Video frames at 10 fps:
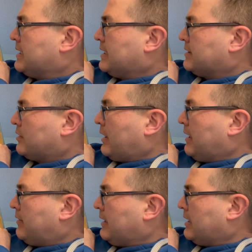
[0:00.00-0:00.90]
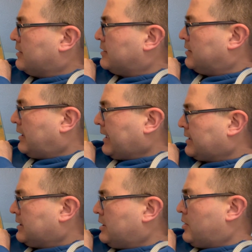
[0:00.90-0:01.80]
Is there anything else you'd like
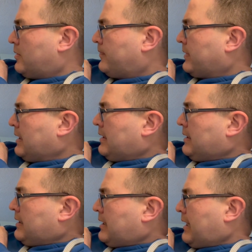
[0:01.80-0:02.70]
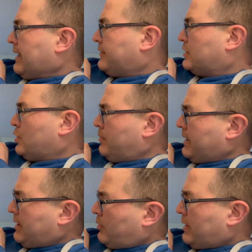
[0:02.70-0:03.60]
to know? I have so
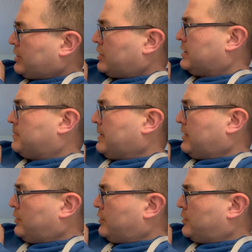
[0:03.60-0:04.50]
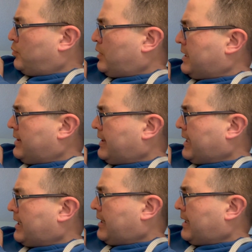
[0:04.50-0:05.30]
many questions, but there is one that